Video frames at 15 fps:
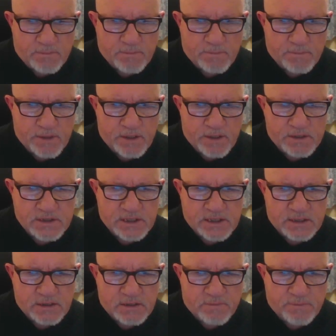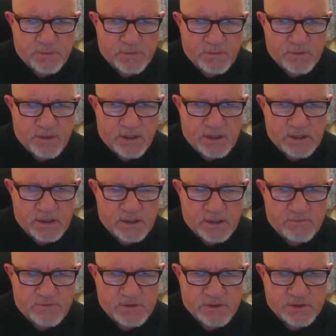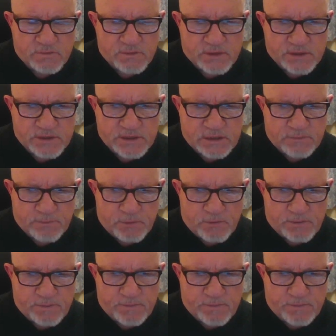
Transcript: But I take the knight, he took the c pawn,